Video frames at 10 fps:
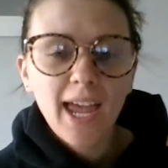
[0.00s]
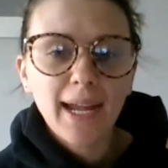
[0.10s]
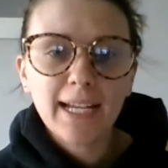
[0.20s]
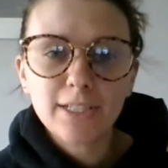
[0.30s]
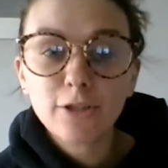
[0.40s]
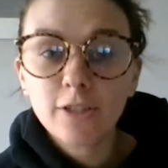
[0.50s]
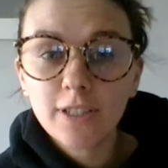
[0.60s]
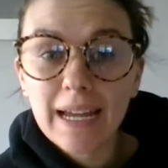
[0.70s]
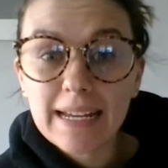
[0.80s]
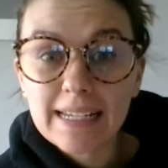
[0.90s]
and
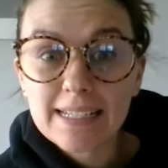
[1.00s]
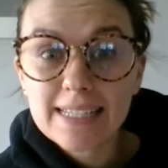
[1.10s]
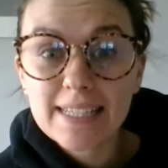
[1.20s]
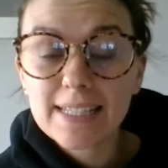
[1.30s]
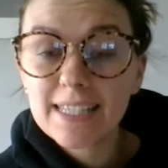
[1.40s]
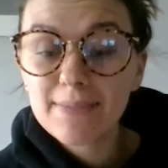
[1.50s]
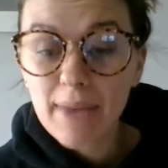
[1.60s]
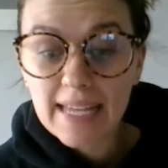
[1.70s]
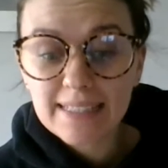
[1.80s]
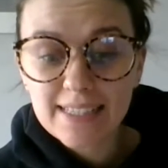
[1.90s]
creating
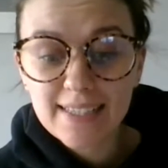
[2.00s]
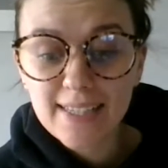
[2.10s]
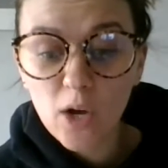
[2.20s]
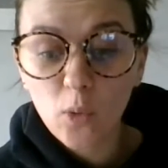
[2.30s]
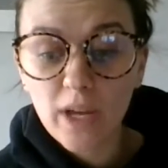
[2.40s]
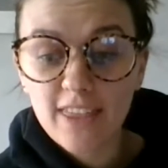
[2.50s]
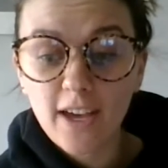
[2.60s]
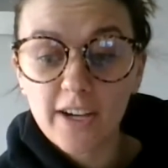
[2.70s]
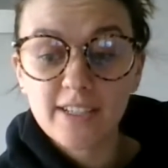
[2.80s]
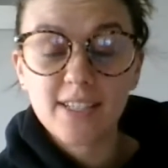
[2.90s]
suspense with
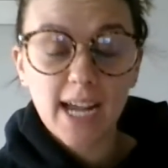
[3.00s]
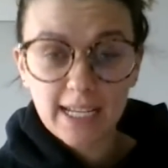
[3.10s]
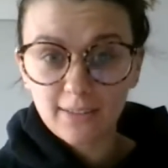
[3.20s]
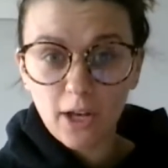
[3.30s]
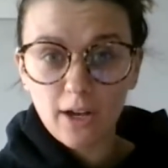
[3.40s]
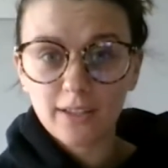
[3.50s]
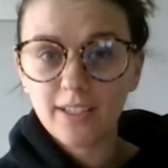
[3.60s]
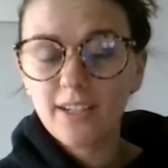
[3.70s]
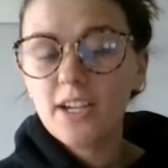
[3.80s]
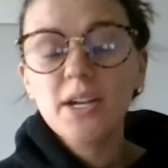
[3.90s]
our dialogue.
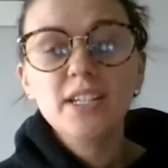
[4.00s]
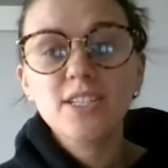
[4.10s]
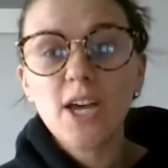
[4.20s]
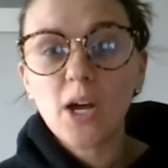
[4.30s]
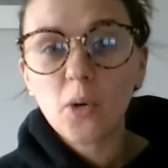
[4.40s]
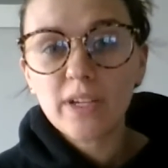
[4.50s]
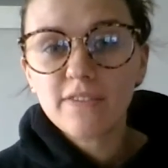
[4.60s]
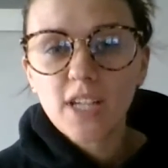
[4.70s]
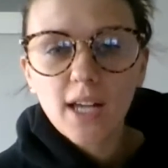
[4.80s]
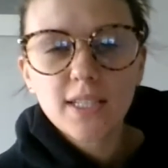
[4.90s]
So we've
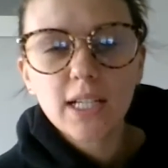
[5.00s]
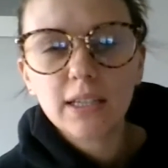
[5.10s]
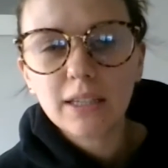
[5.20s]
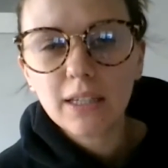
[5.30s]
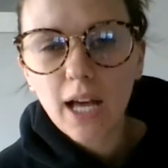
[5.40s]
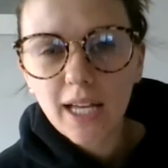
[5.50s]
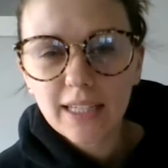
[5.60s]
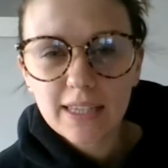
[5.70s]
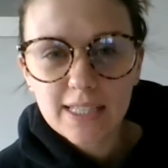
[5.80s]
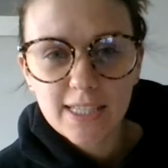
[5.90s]
talked a
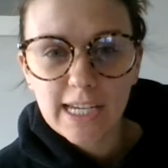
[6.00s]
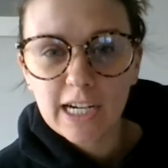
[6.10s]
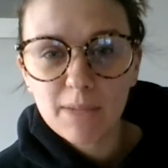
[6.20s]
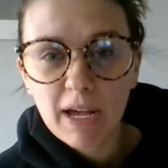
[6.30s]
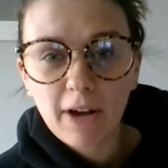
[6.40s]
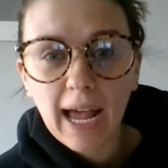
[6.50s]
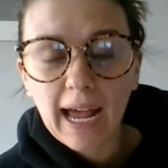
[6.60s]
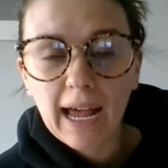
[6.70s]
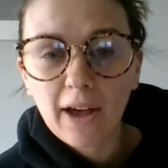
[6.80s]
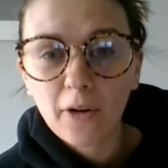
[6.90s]
lot this year about
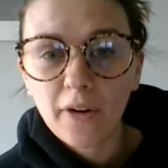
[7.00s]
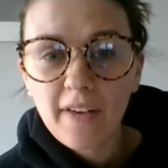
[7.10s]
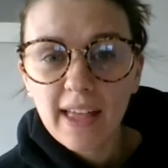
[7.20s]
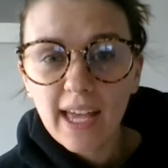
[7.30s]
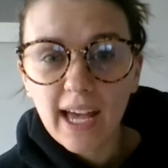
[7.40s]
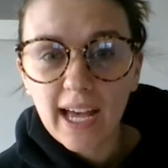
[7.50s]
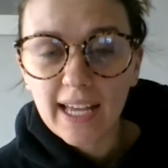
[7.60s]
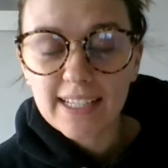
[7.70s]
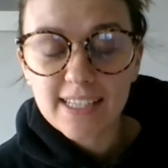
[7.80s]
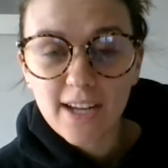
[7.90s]
how
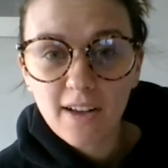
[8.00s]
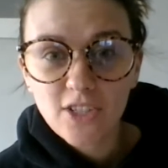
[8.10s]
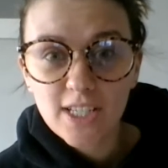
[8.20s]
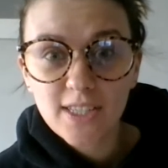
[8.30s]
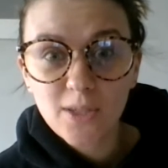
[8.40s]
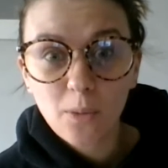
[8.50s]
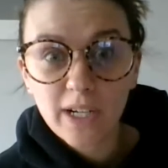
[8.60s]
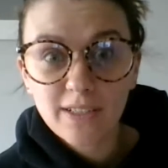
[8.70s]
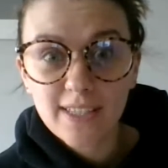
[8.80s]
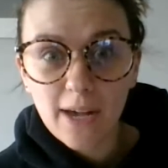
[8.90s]
it's not just the
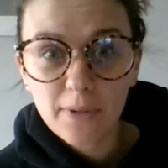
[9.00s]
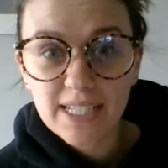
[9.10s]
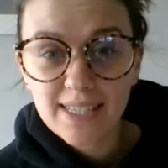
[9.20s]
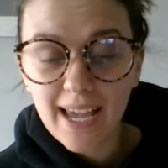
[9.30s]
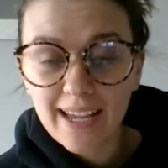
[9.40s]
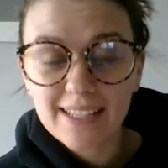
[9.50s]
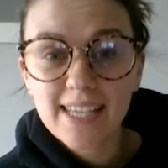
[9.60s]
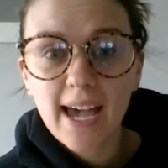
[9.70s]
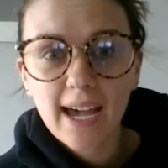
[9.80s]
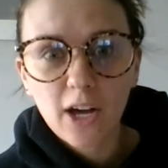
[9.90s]
words that we say, it's
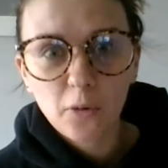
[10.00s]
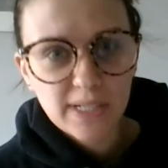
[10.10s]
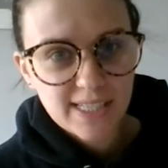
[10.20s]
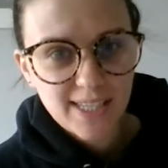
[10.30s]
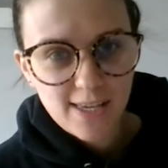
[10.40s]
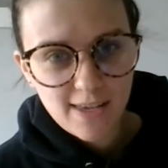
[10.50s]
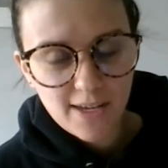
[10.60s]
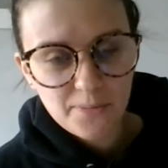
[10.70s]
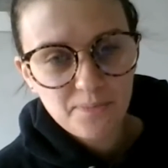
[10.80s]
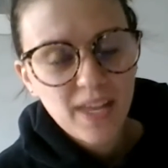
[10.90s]
how we say
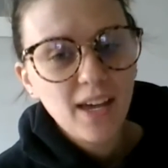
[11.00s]
them